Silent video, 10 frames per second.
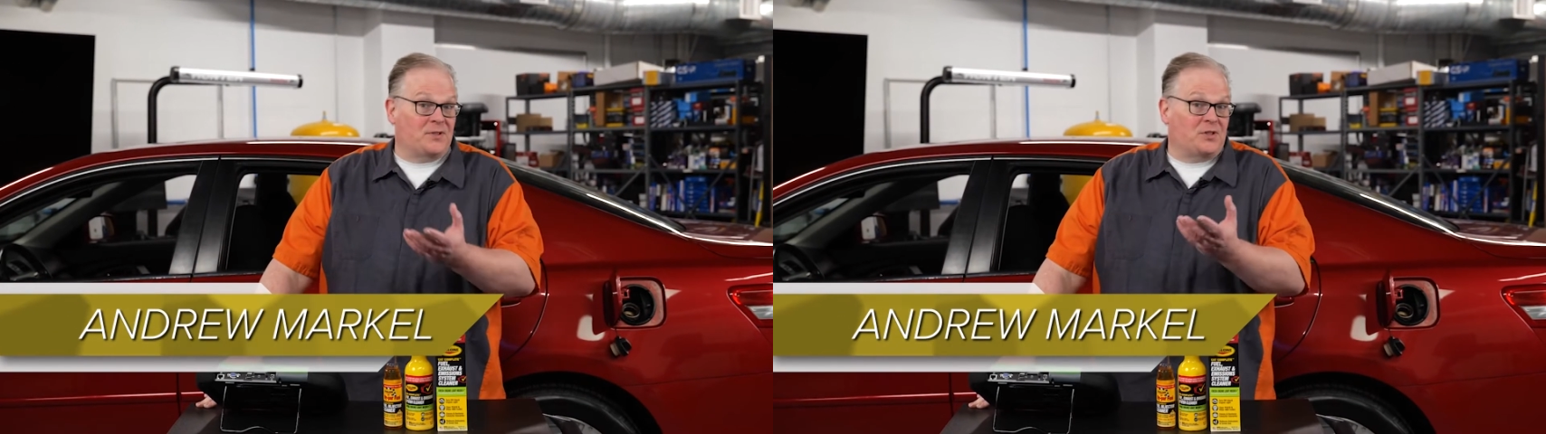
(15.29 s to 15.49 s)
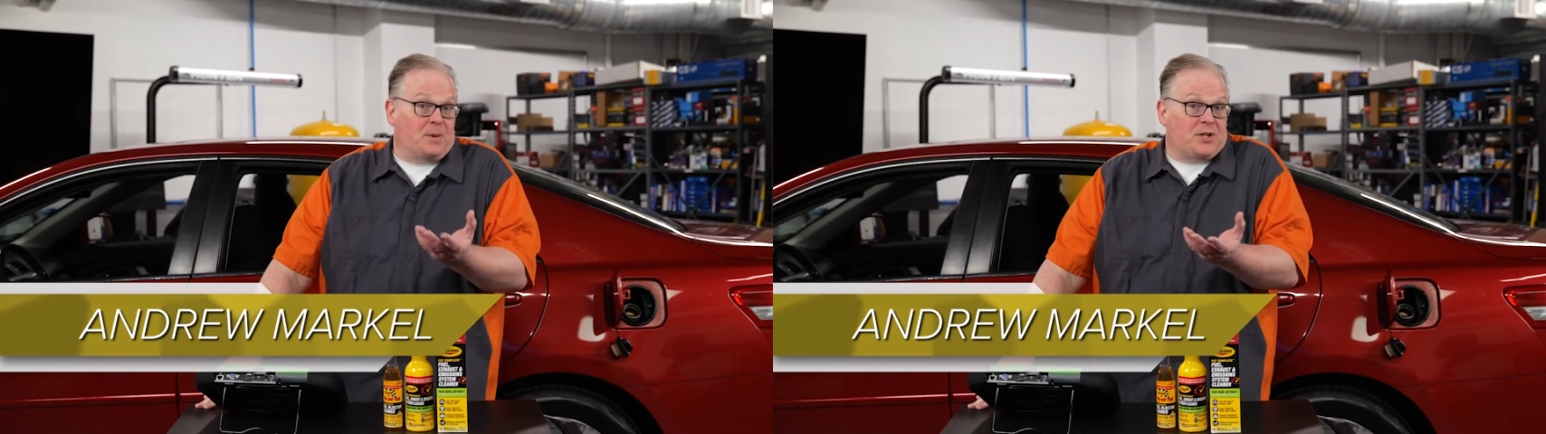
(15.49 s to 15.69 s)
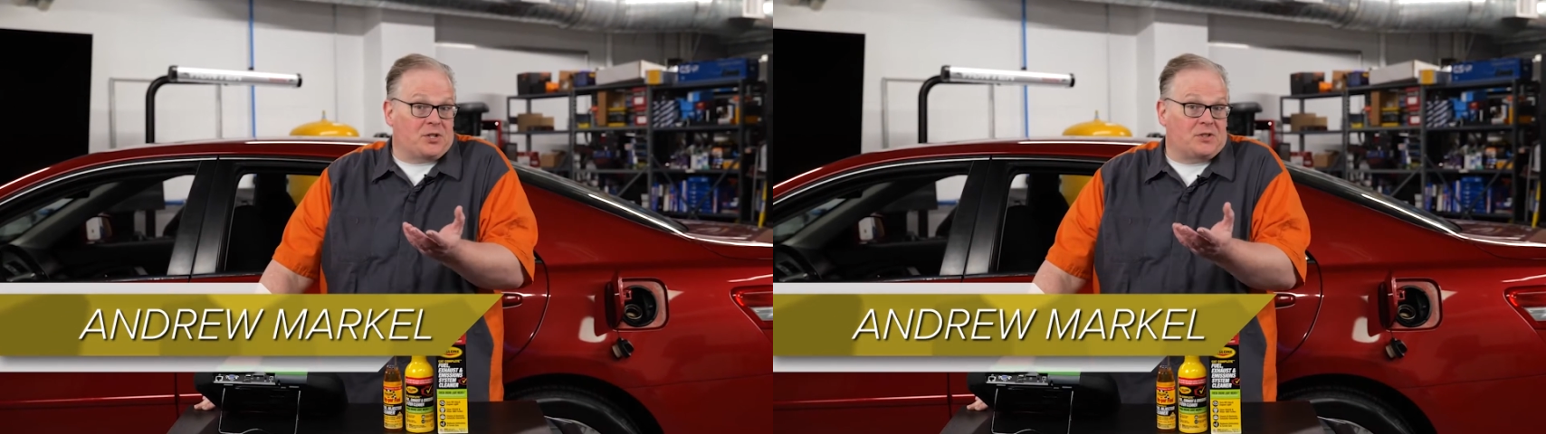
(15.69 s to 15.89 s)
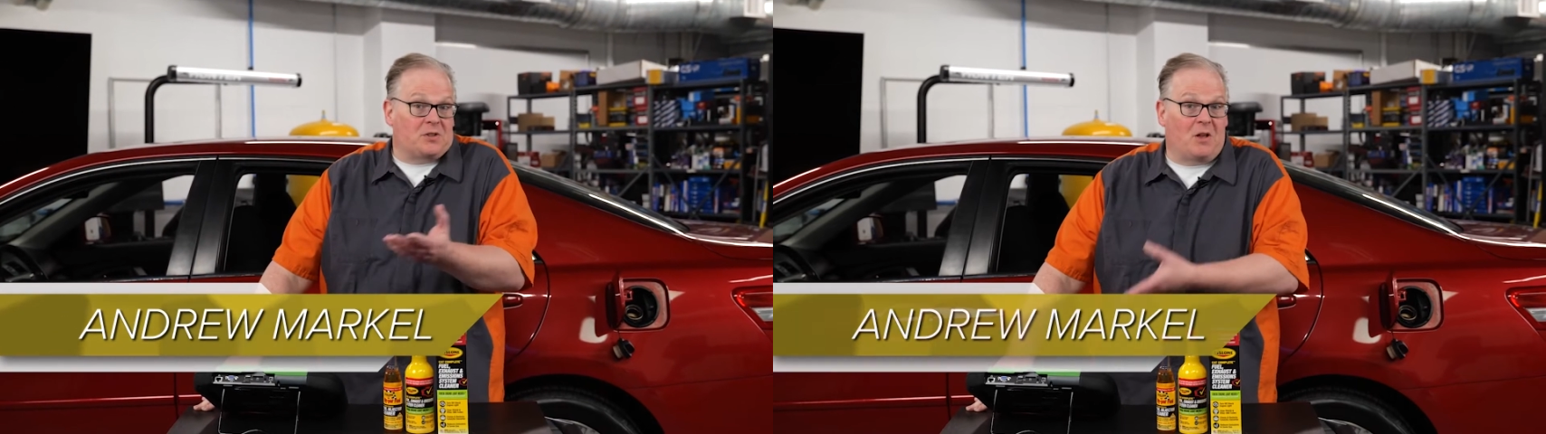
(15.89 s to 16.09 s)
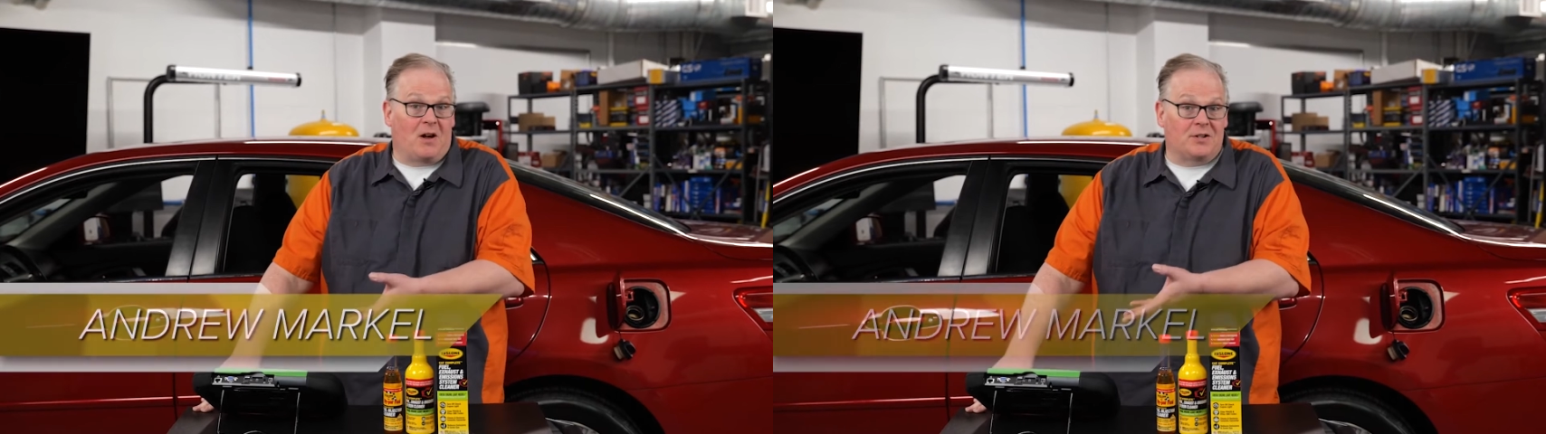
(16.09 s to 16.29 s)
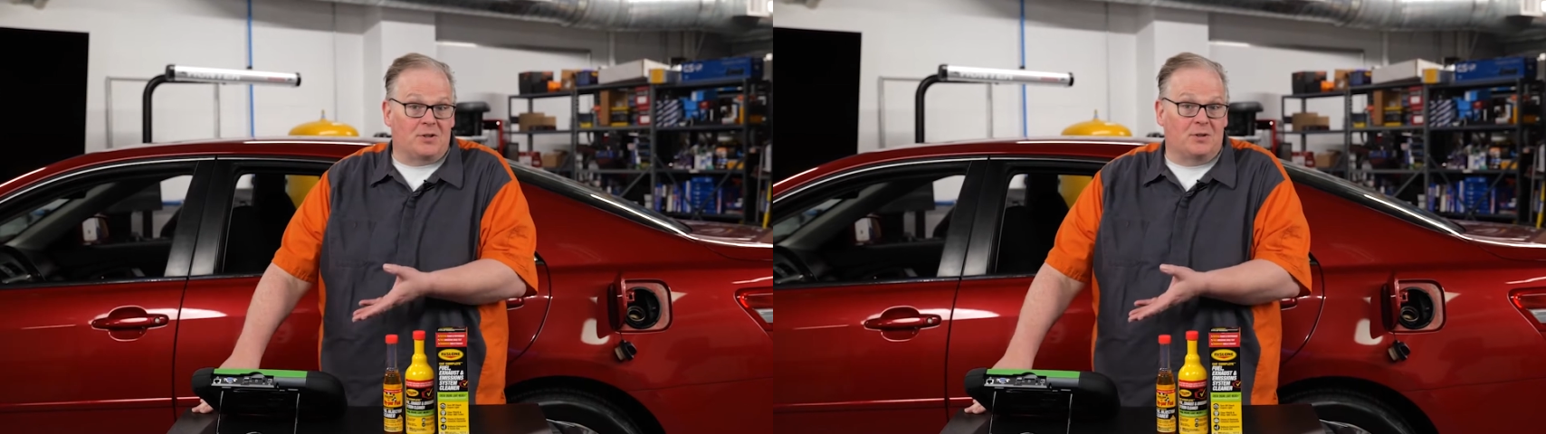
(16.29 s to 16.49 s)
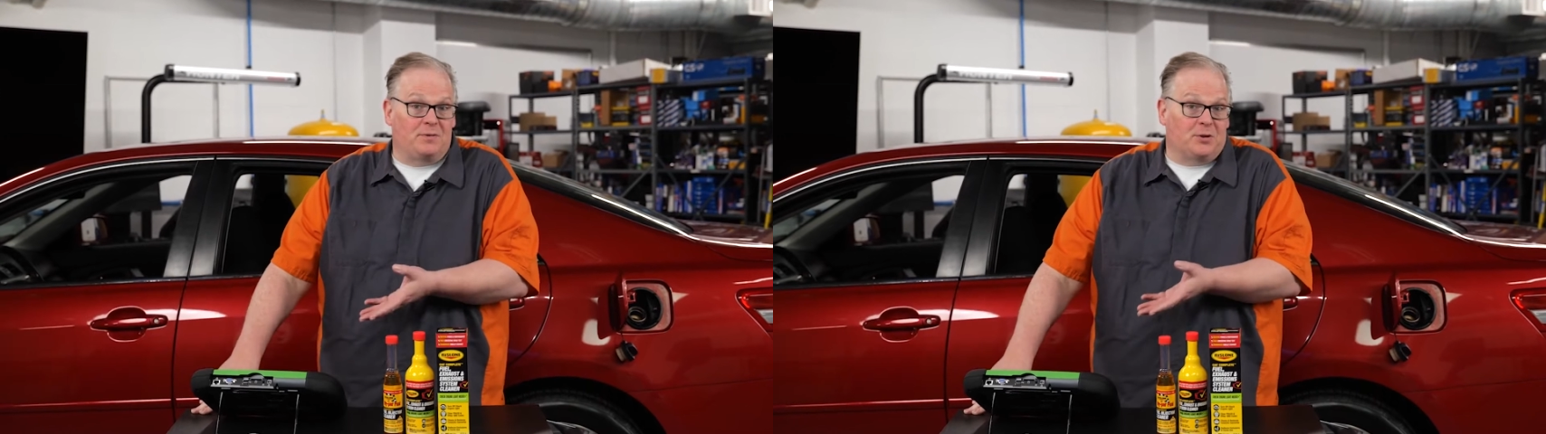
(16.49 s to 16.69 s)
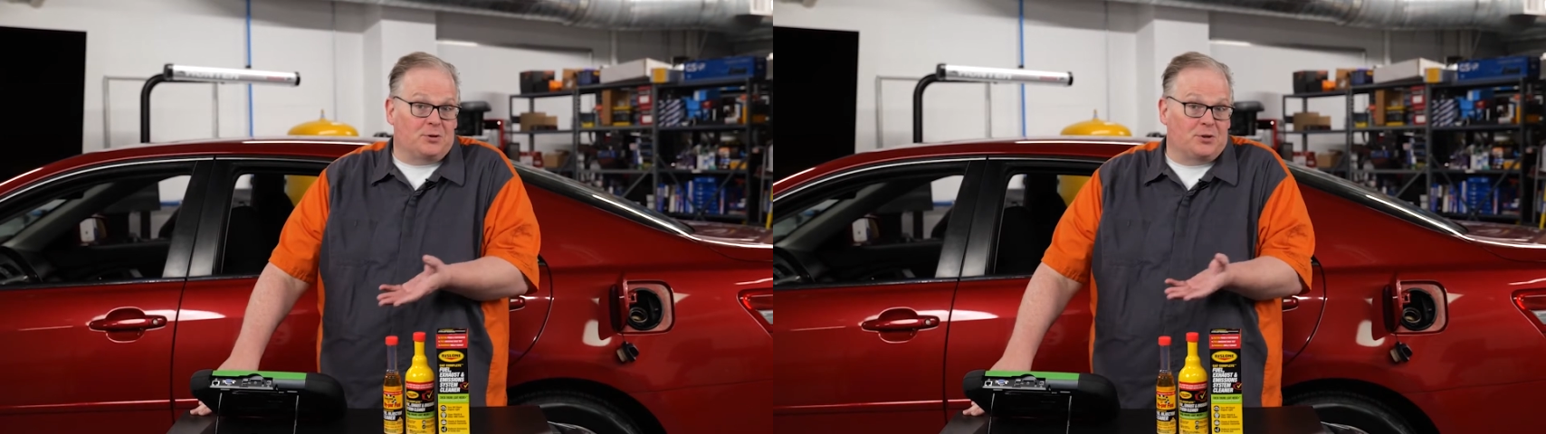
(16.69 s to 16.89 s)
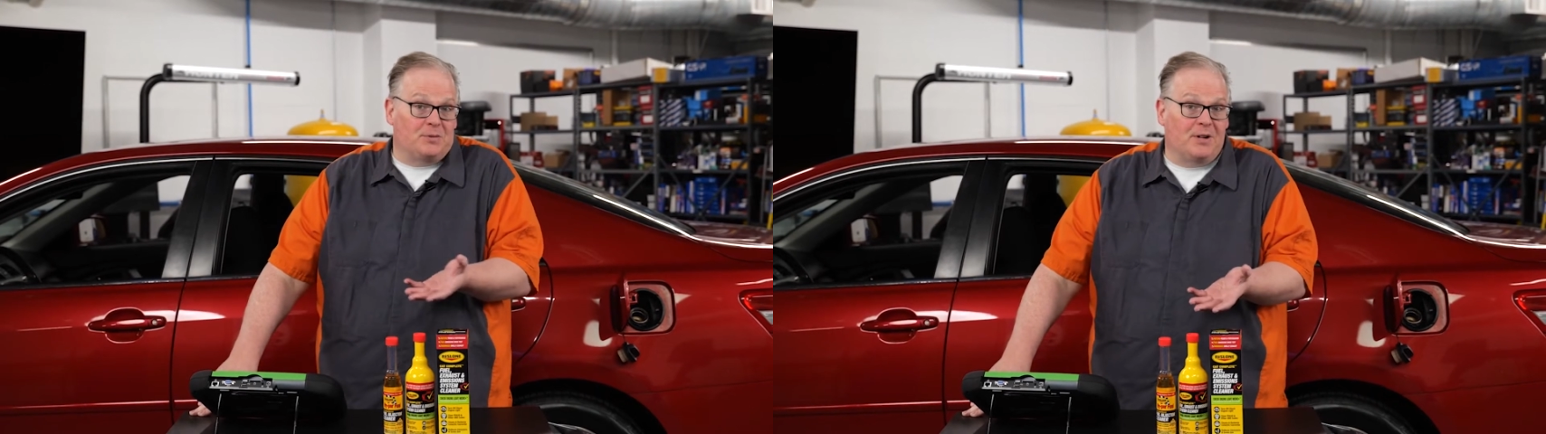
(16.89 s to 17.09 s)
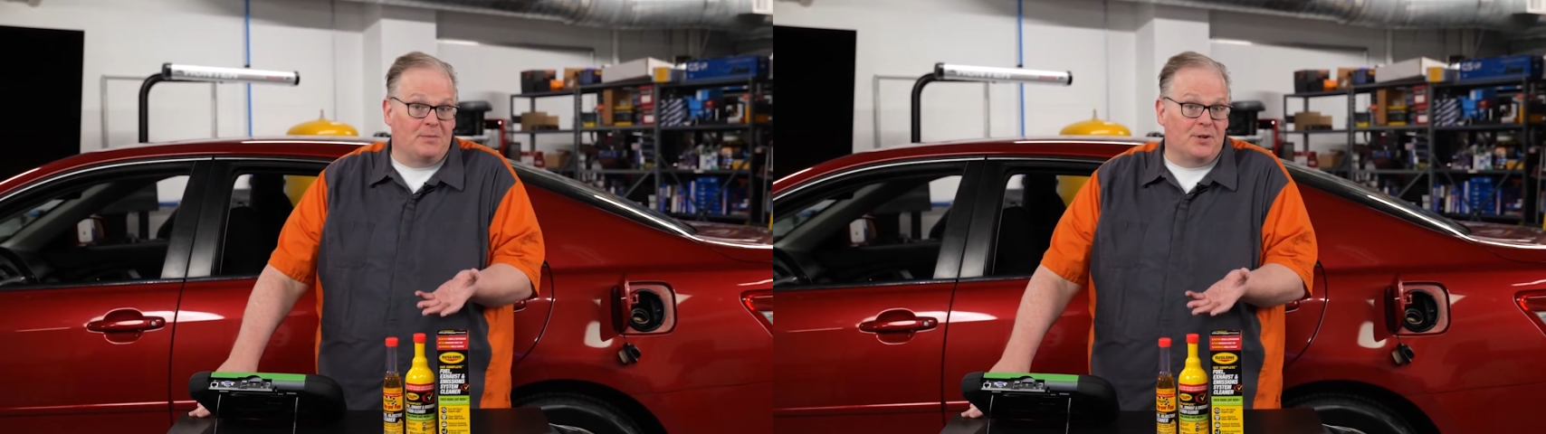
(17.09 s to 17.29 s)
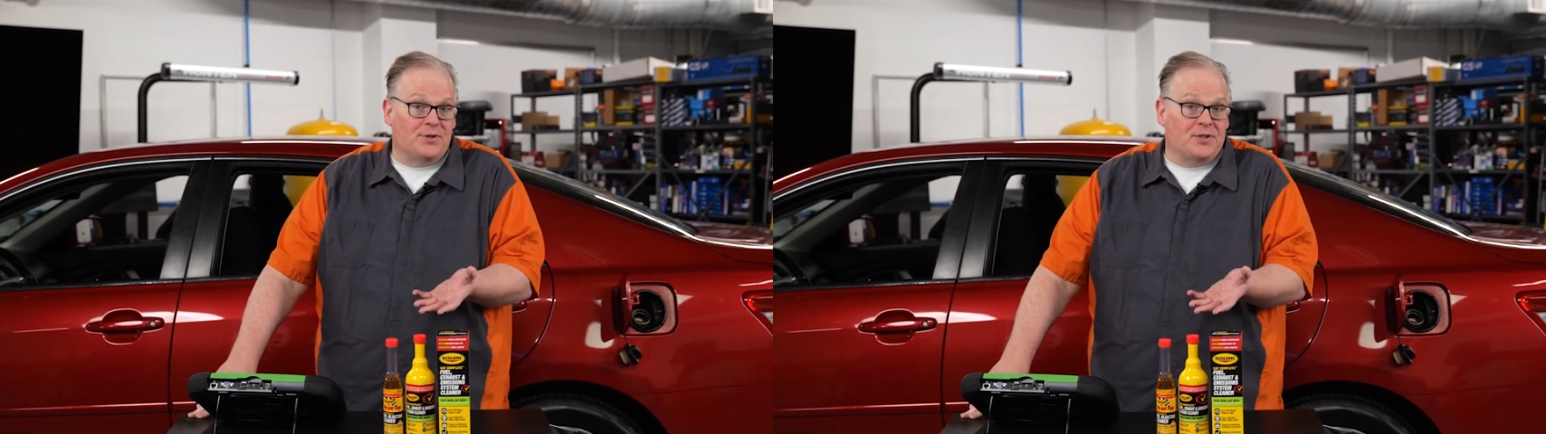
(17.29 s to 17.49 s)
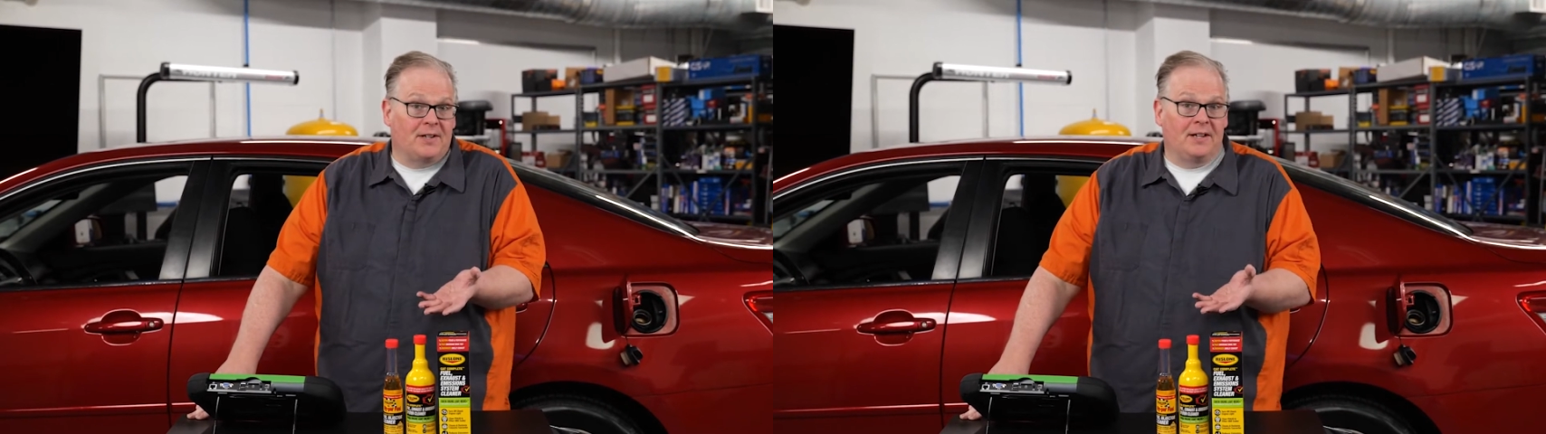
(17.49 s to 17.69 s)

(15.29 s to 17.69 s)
suspicious long-term fuel trim numbers,